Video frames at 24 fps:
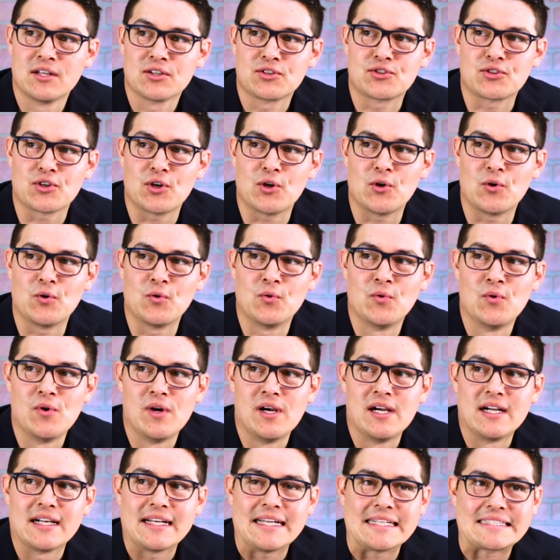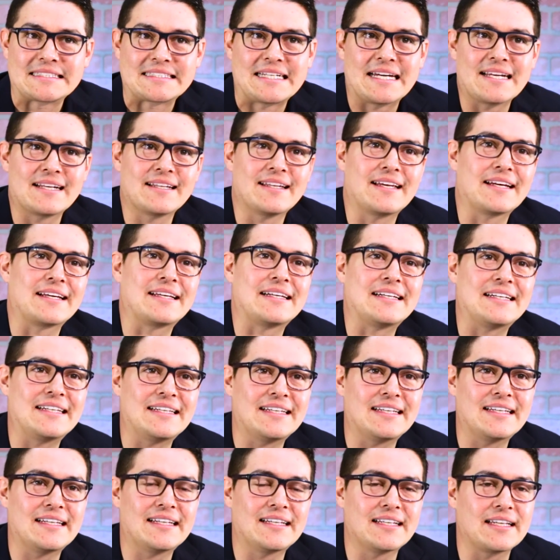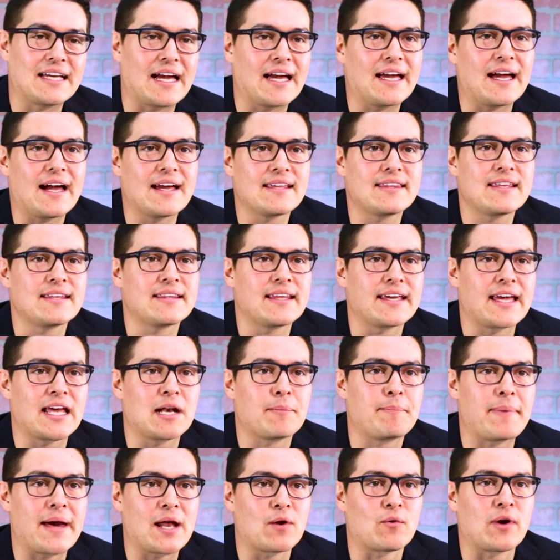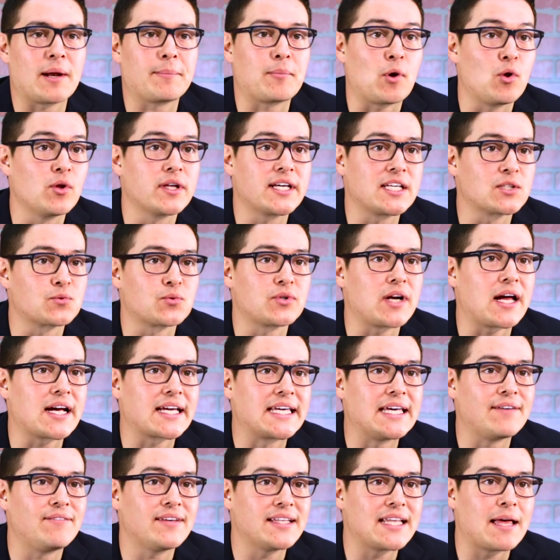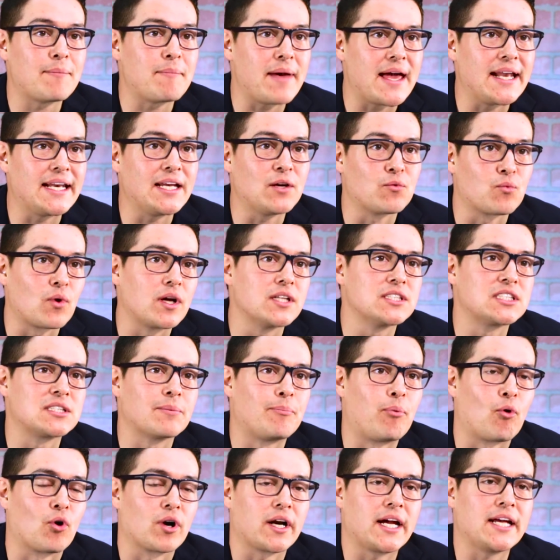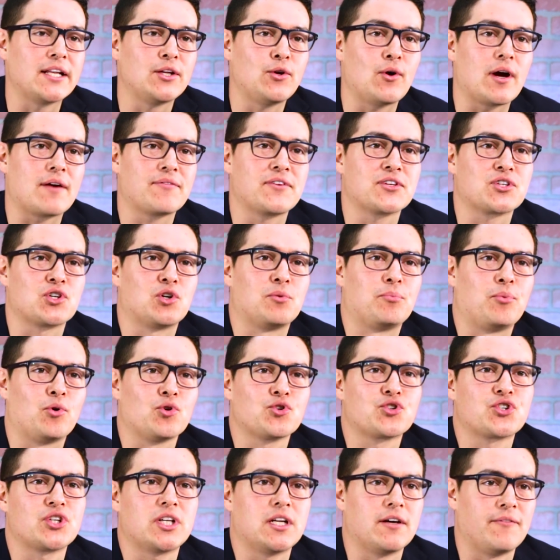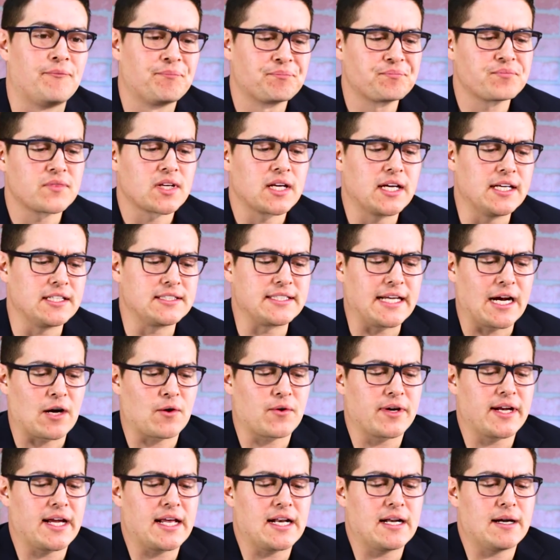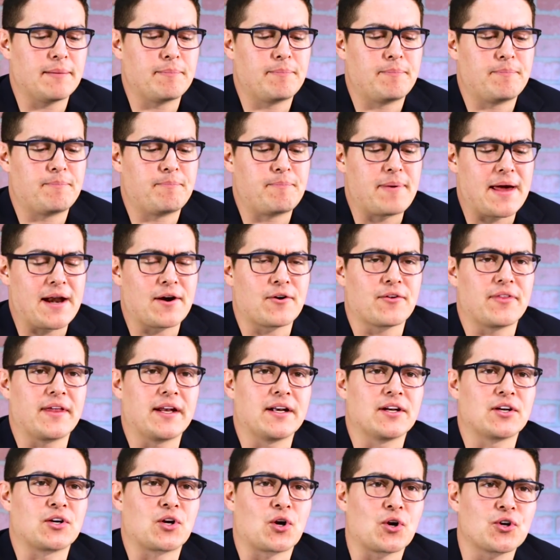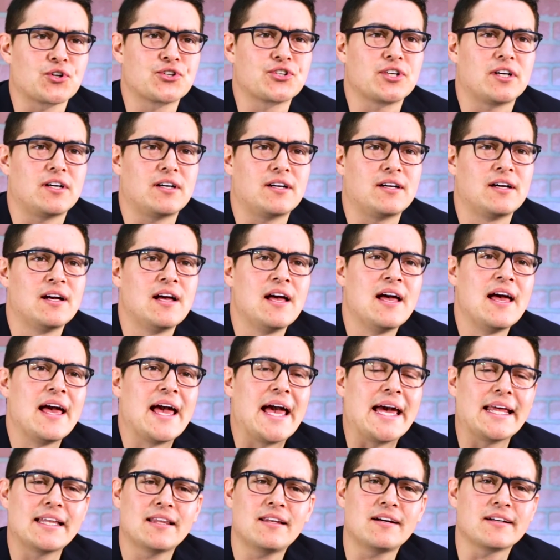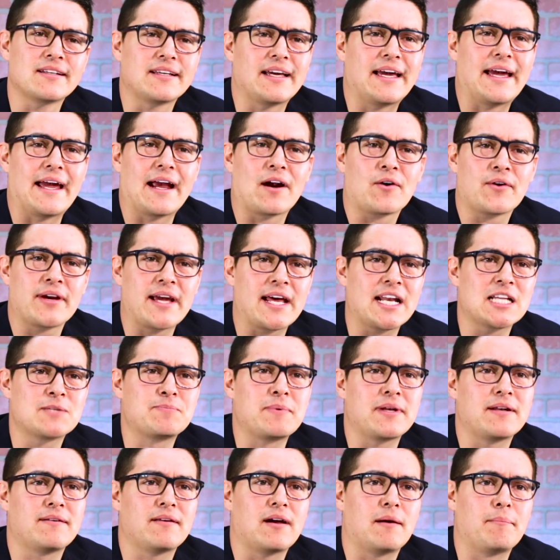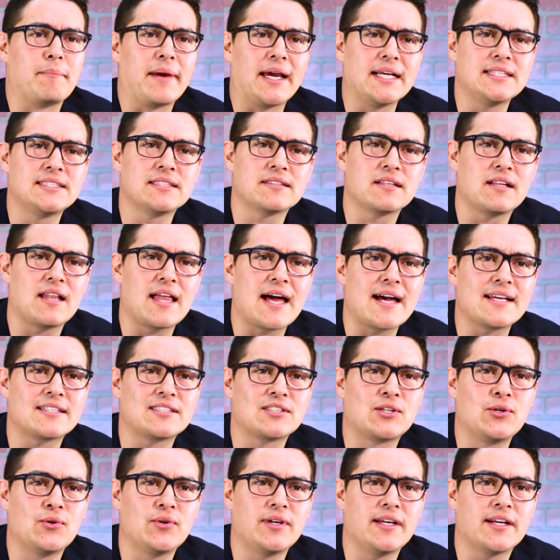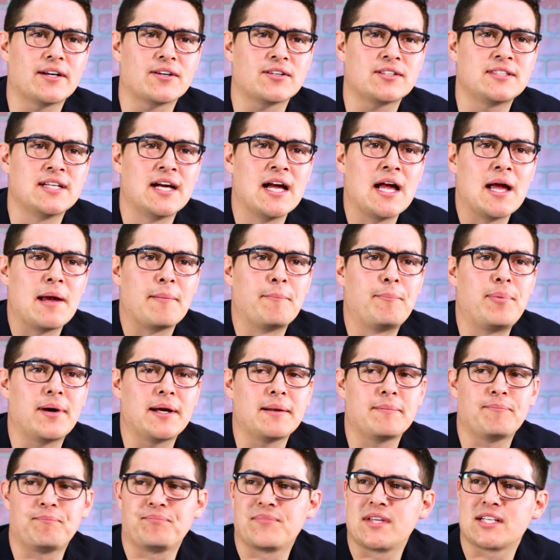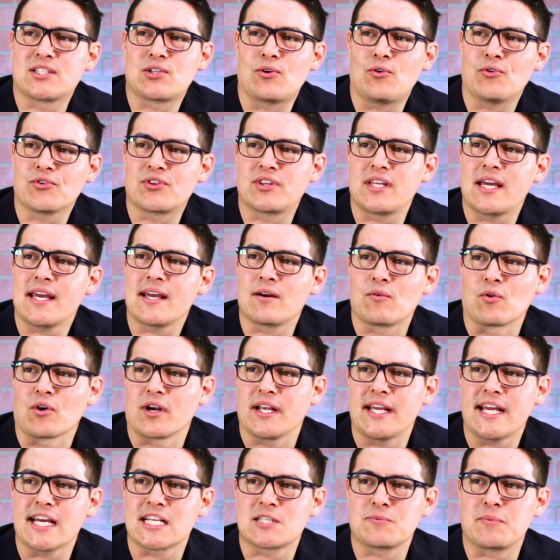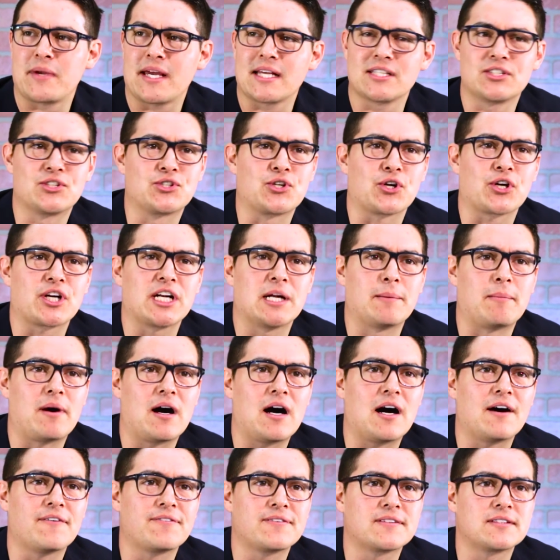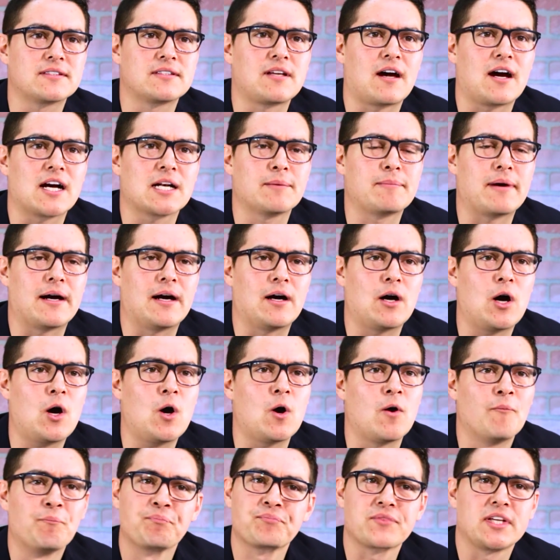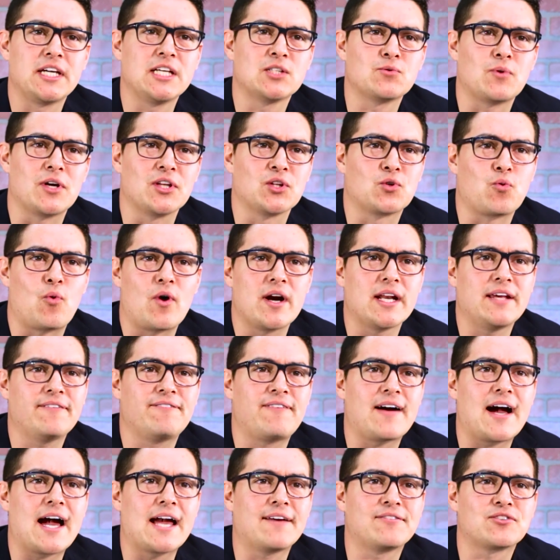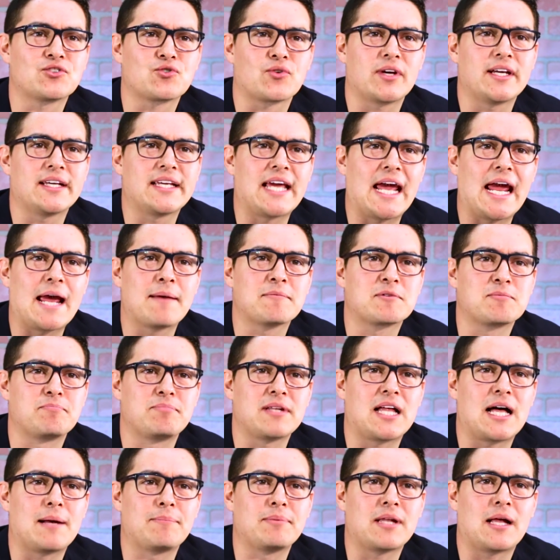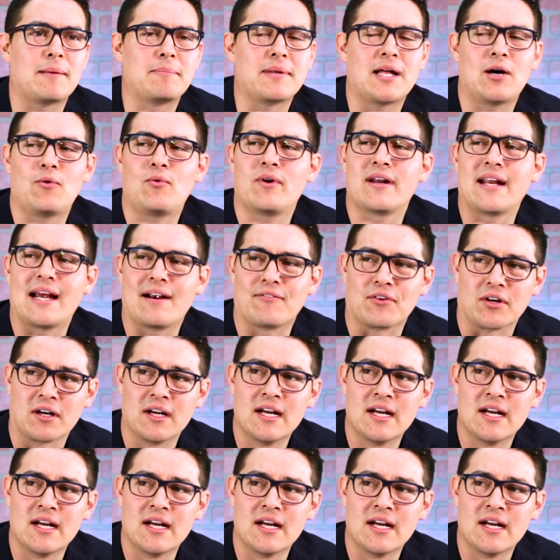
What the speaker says: So it's kind of like, I think they get a bad rep only because we're not giving them any run support. And you have this whole bullshit of, is Arrieta better than Kershaw? And look, Arrieta's been amazing the last 2 years, but this whole thing where ESPN's jerking him off, talking about, he's won 25 straight games, blah, blah, blah, whatever.